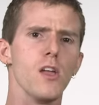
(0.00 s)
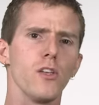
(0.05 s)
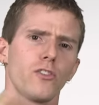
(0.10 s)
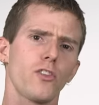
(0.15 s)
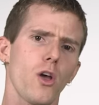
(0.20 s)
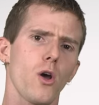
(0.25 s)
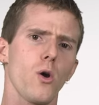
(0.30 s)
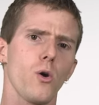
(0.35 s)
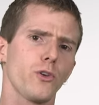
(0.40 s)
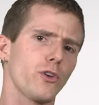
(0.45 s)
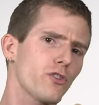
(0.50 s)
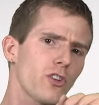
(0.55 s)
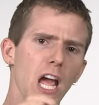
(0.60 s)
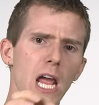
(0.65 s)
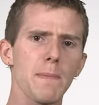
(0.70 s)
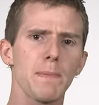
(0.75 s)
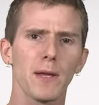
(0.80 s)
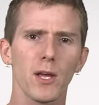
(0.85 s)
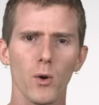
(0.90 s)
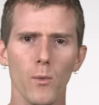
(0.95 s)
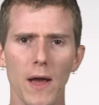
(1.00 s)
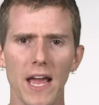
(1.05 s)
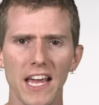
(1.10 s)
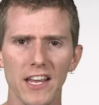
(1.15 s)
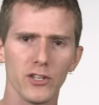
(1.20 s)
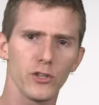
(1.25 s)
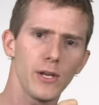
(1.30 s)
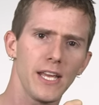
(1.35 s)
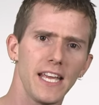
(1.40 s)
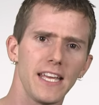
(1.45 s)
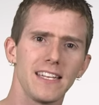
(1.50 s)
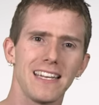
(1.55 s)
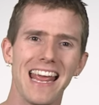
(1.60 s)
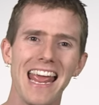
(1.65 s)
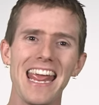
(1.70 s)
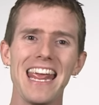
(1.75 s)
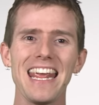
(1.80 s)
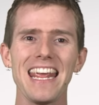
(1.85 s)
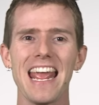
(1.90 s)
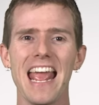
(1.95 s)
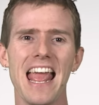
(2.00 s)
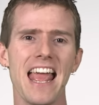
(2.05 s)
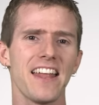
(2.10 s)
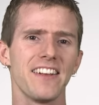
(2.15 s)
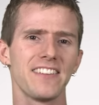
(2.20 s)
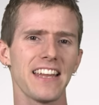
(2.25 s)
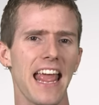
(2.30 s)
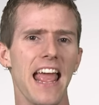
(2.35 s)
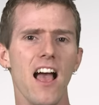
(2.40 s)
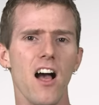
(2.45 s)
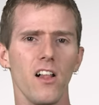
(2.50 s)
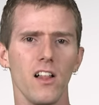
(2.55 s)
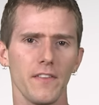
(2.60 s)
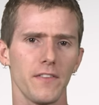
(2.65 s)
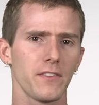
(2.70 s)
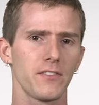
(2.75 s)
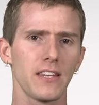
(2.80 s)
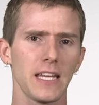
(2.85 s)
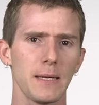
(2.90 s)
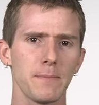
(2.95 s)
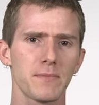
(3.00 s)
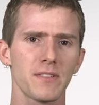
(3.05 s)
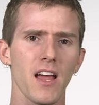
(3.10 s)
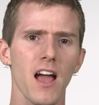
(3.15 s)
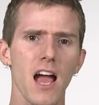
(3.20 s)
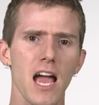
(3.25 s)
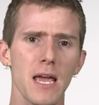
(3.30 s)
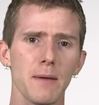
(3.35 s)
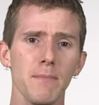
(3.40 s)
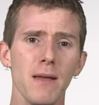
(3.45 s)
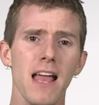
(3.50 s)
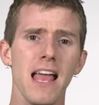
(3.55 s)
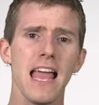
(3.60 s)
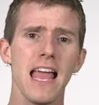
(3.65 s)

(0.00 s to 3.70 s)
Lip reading: So you're typing away and you hit A and L at the same time,